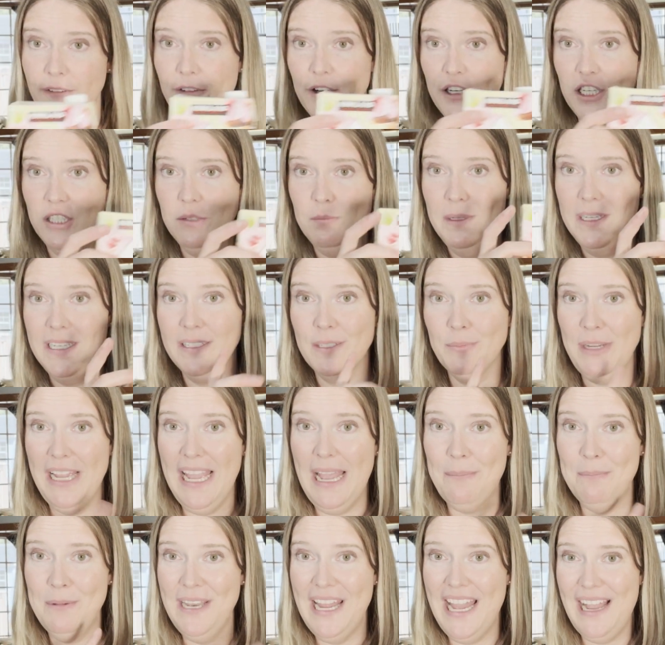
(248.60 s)
fridge because we
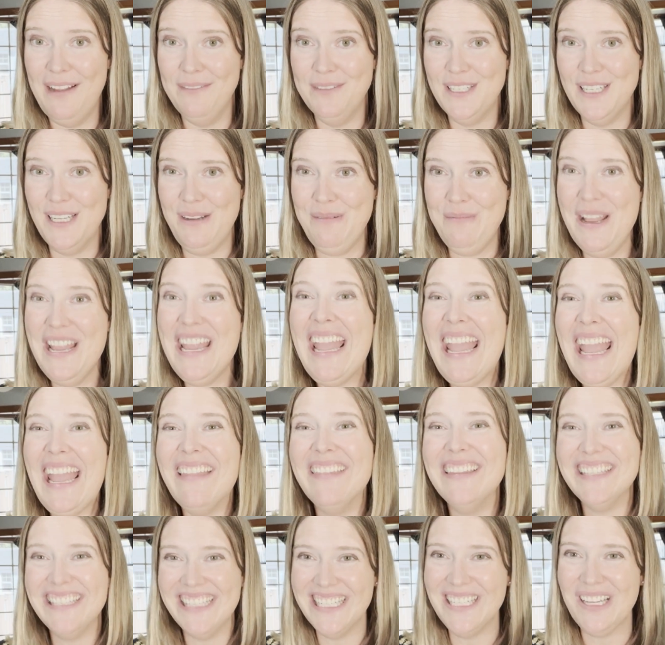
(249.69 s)
happen to have some, and
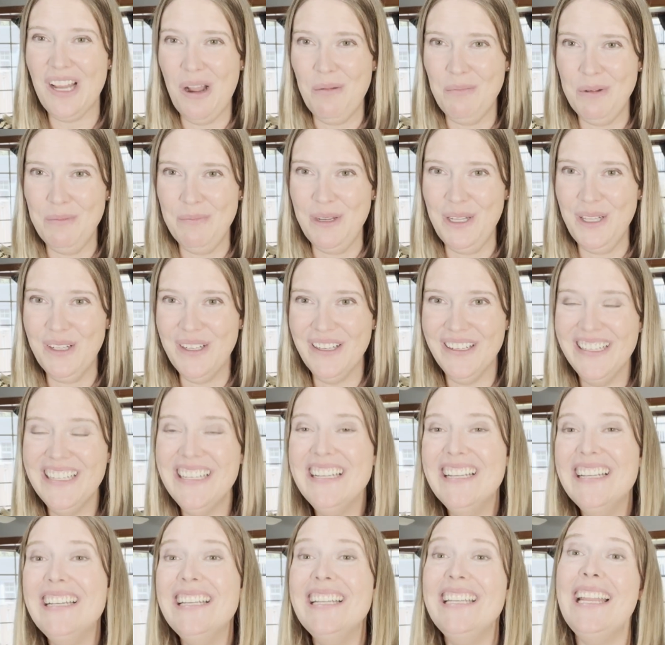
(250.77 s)
this is almond milk.
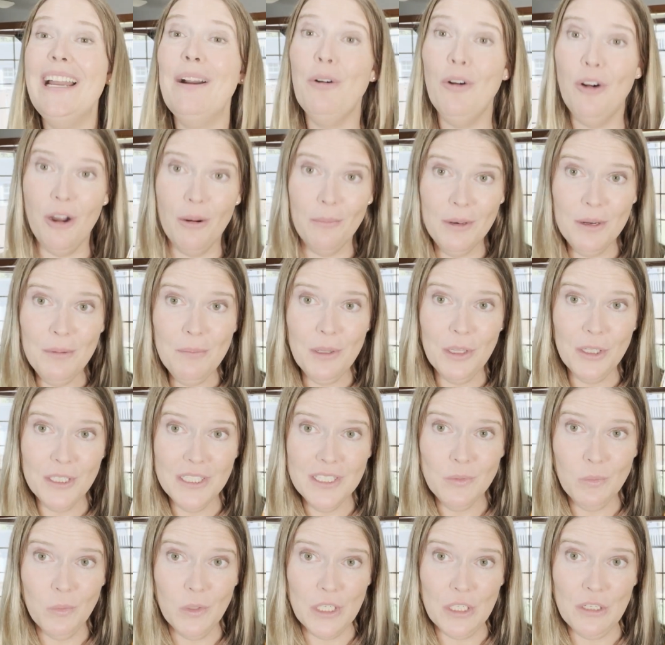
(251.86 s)
Now, almond milk
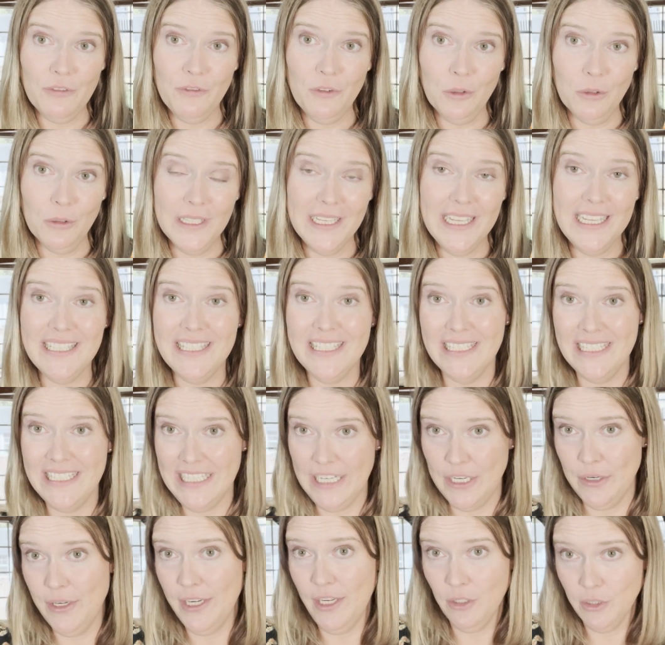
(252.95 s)
is wonderful. It's a
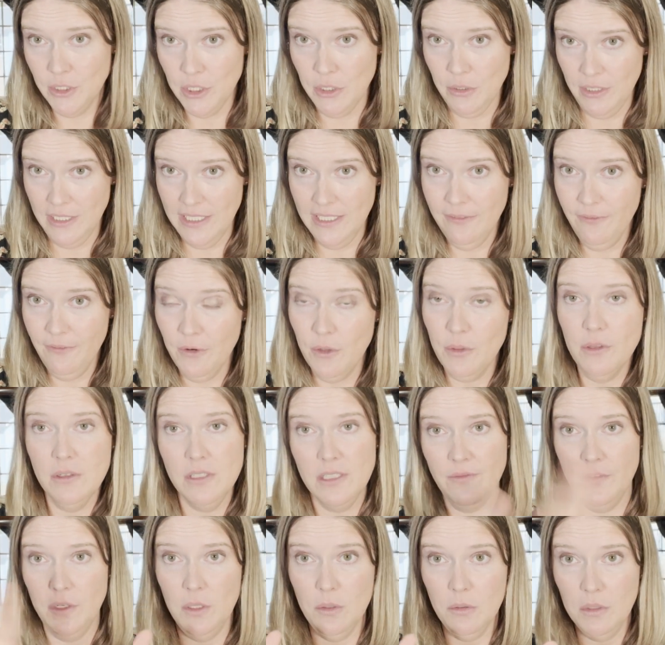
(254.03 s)
dairy alternative for those
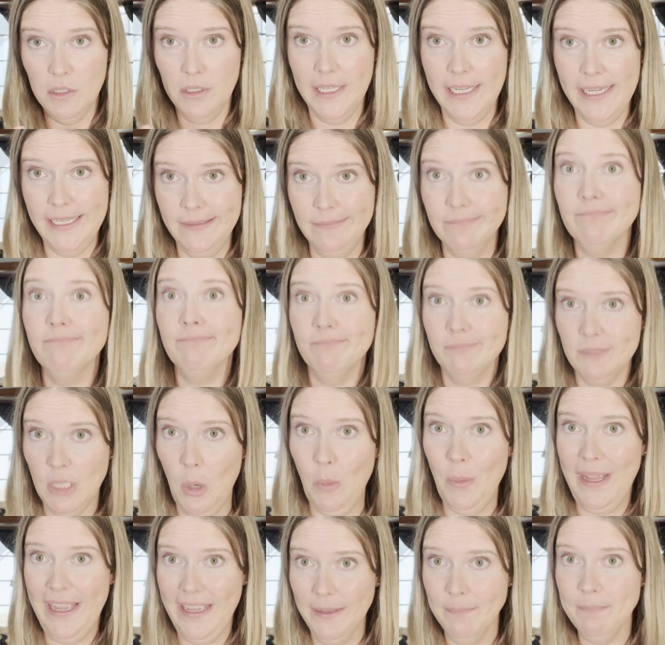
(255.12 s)
of you who are like,
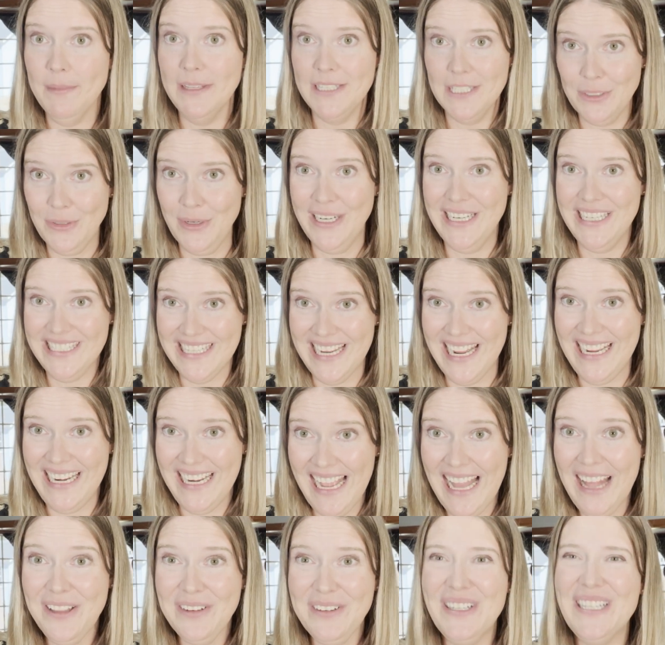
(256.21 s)
okay, that's great, it's high in
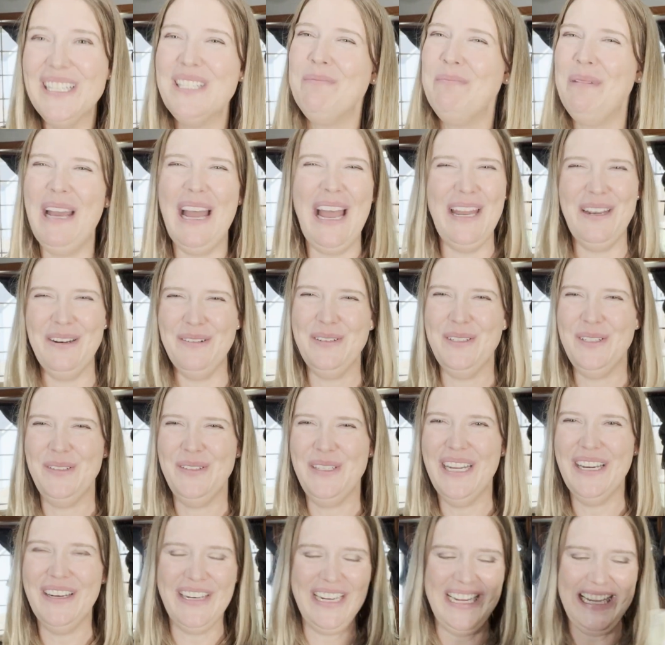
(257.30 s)
calories, but I don't do
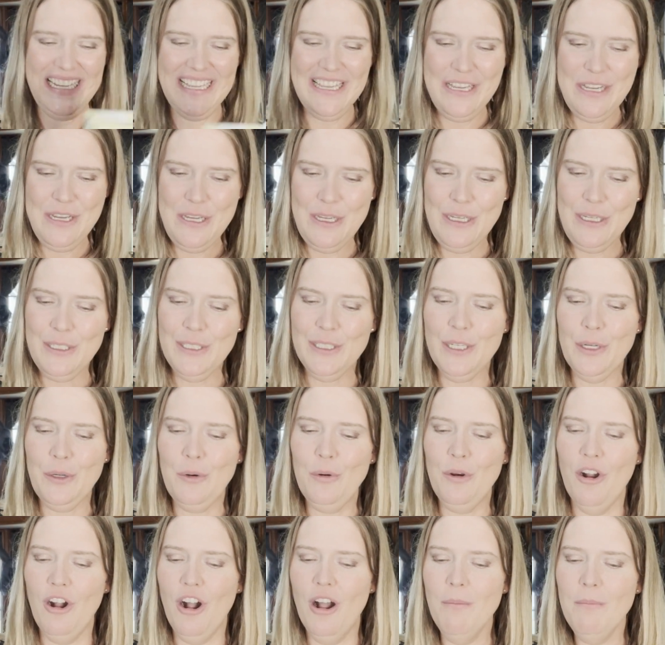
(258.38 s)
dairy.
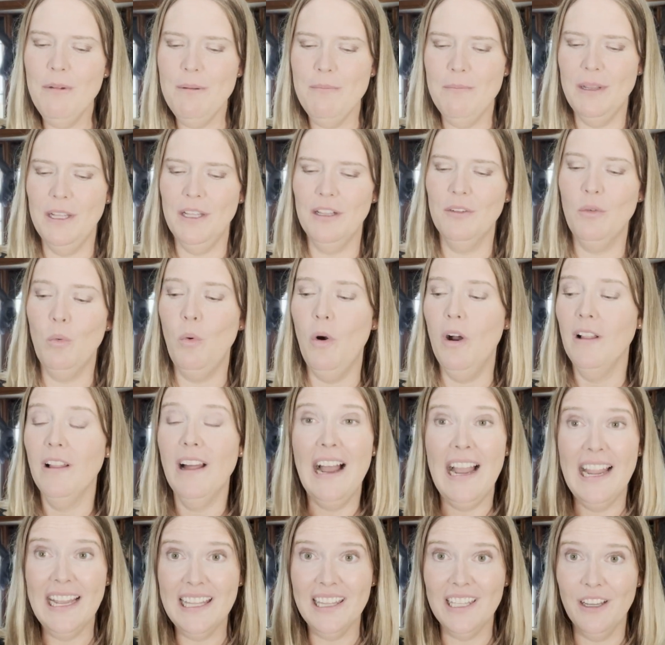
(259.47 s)
So almond milk, while
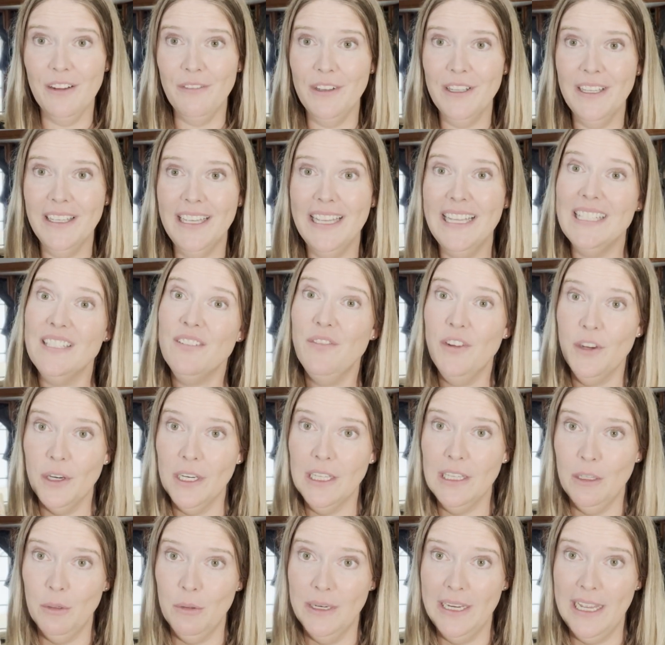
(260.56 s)
I love it, it's very
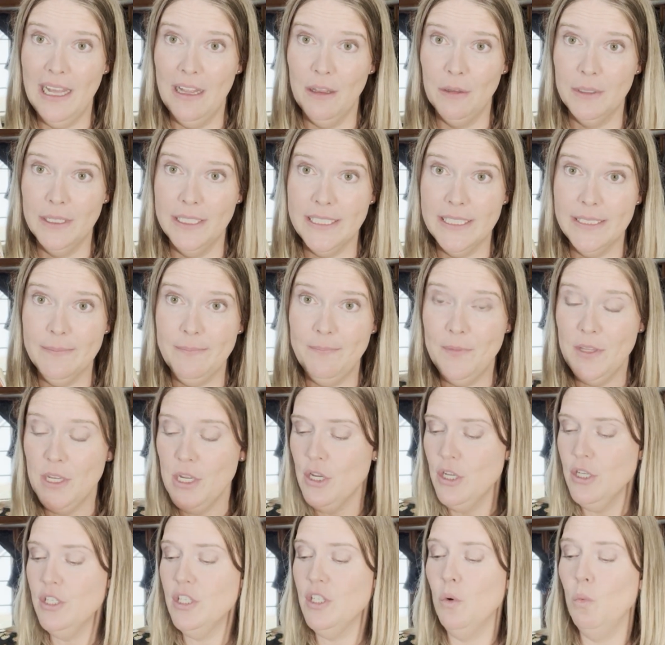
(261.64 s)
low in calories.
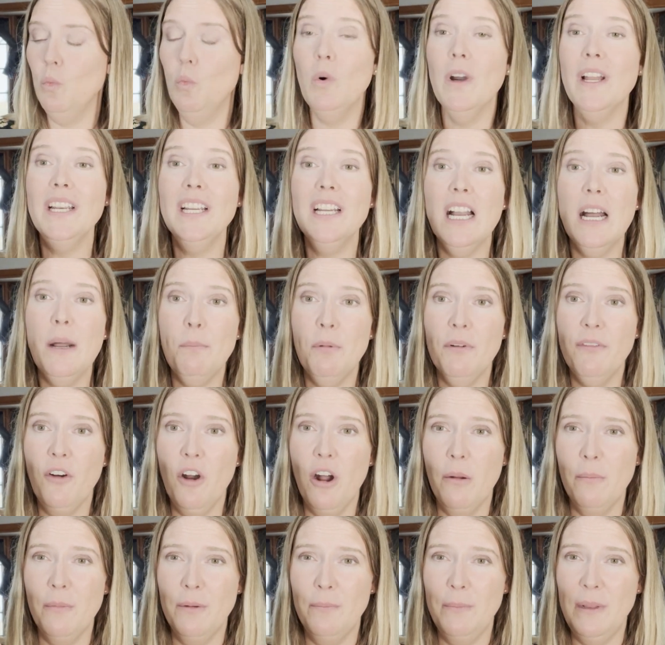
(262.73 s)
So 1 cup of
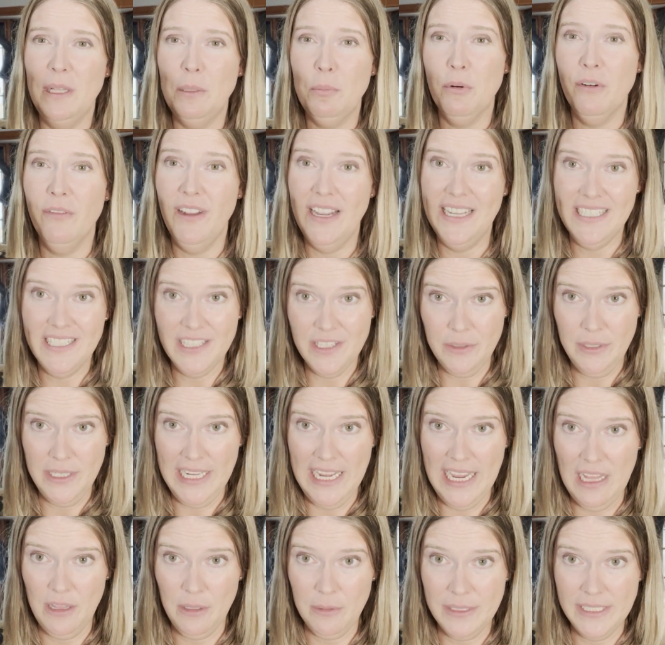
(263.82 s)
almond milk provides 30
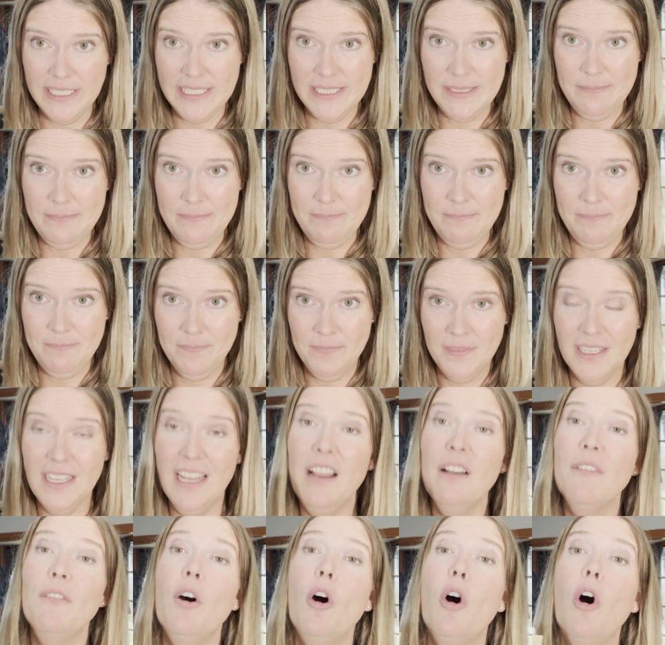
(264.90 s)
calories.
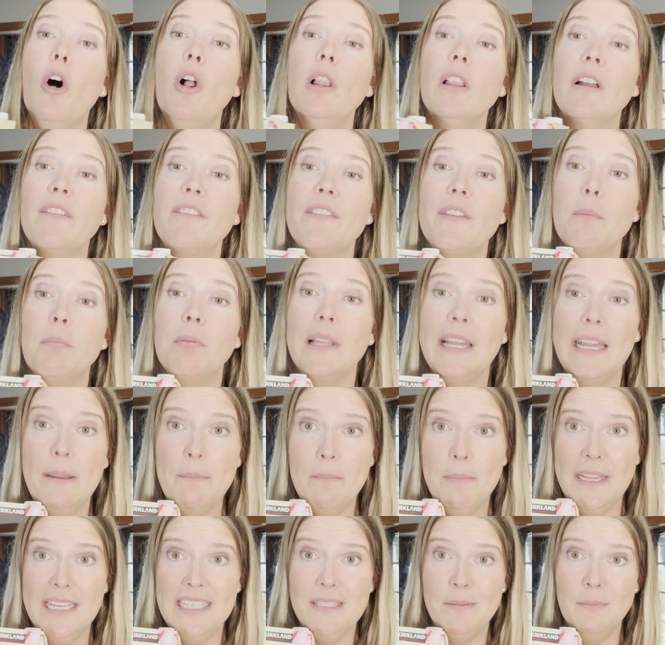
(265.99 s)
Of all of the
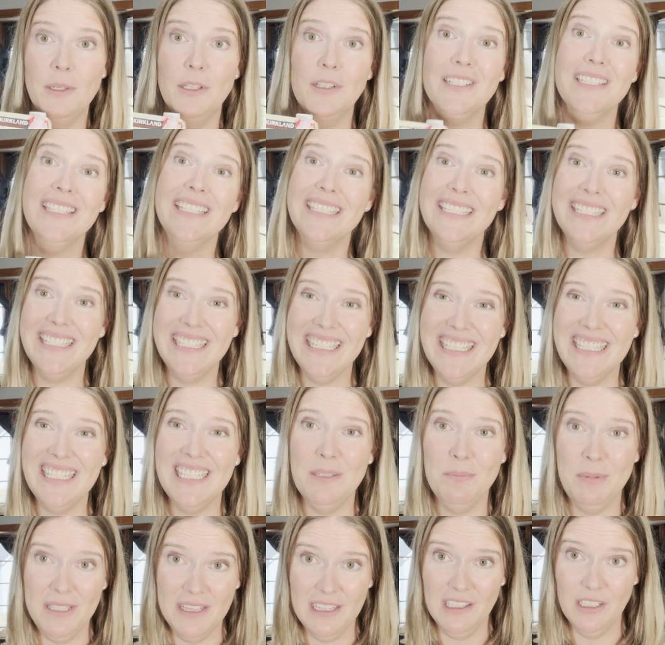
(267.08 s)
plant-based milks, this tends to
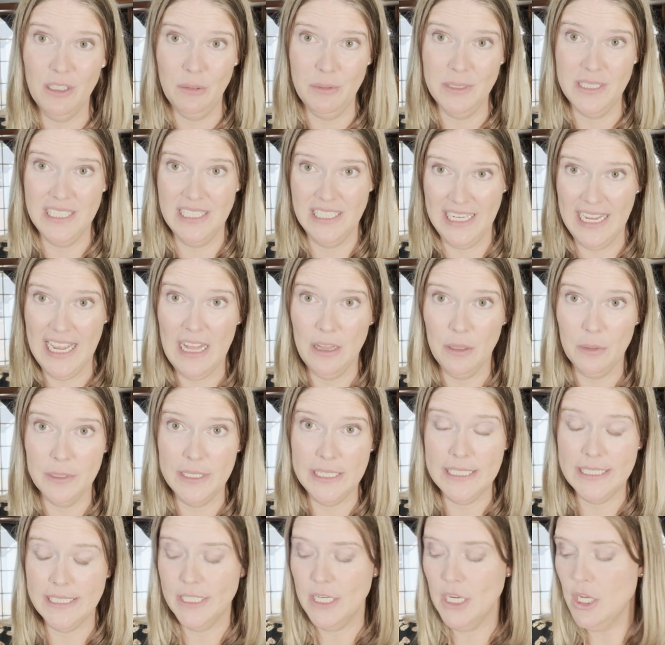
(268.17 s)
be the lowest in
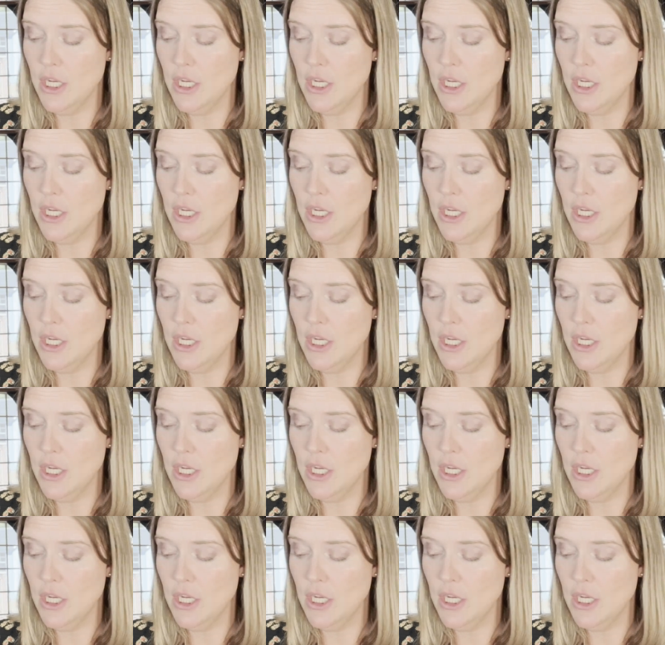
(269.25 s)
calories.